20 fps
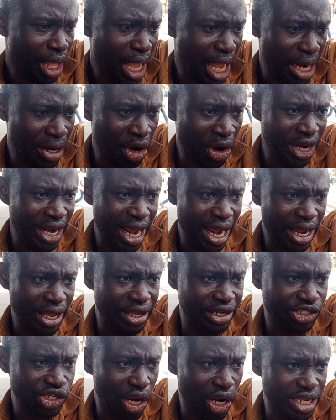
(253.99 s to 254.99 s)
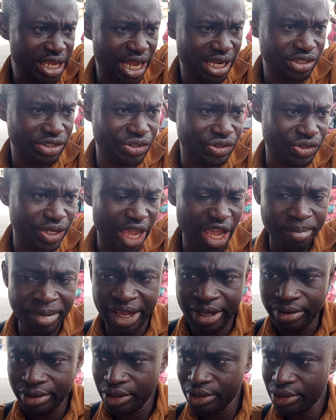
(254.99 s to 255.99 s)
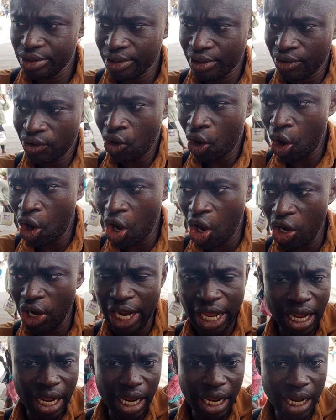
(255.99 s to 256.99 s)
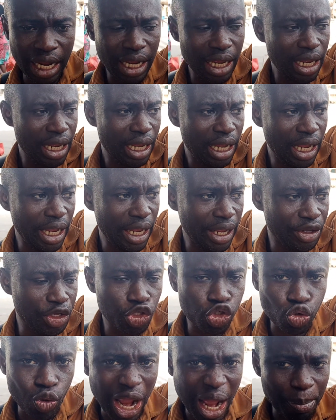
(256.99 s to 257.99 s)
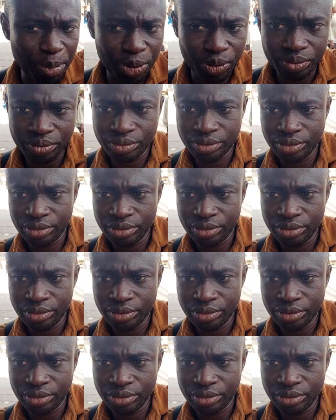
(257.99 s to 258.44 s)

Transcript: Another insurgents came in called Y0UR.